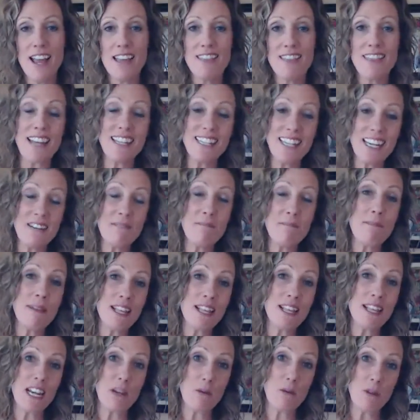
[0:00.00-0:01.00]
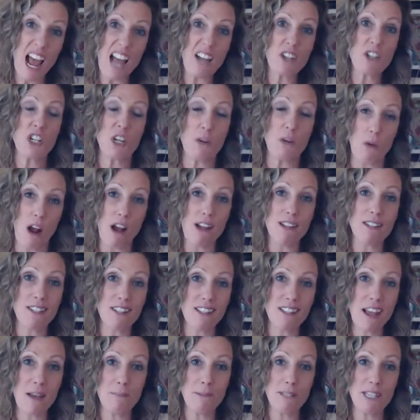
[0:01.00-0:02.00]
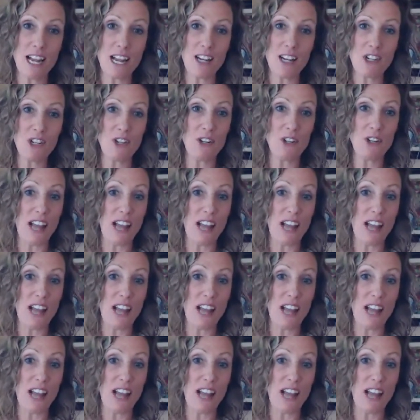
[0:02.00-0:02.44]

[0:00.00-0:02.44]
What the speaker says: That didn't mean that he would actually rise to that potential.